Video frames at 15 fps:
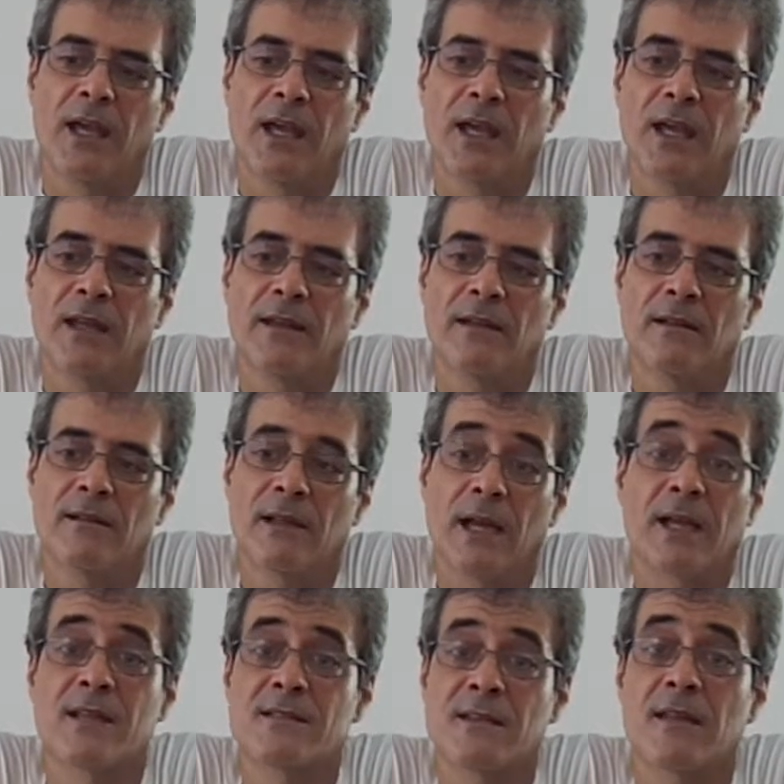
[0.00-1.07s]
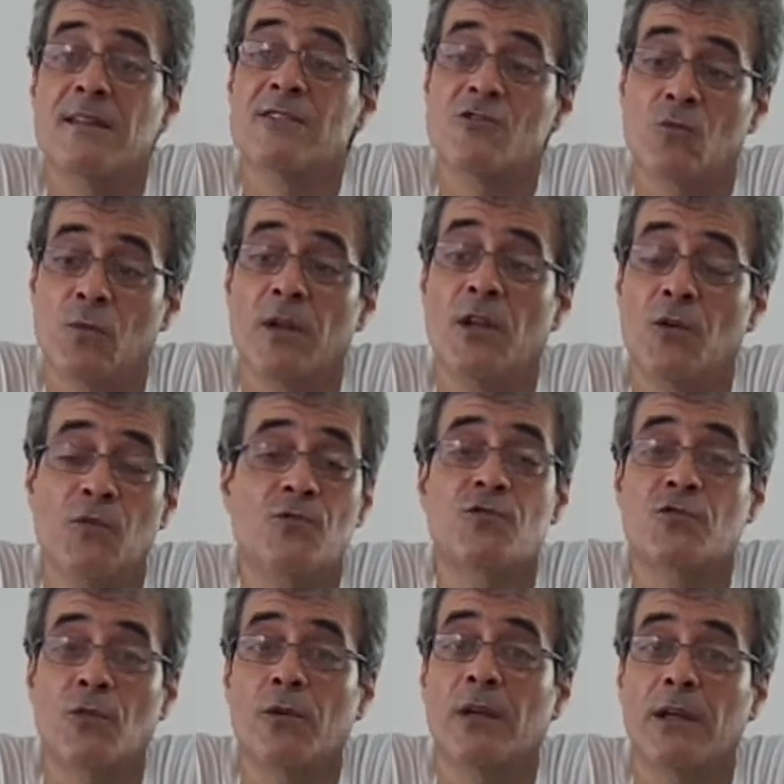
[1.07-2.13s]
And like I said, it's really good
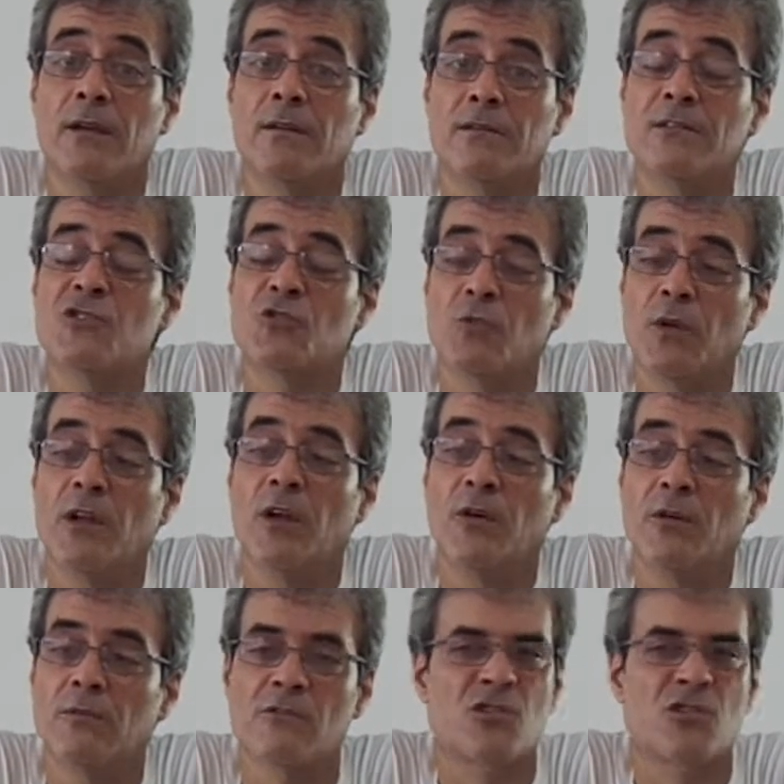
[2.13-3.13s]
story. It's really good.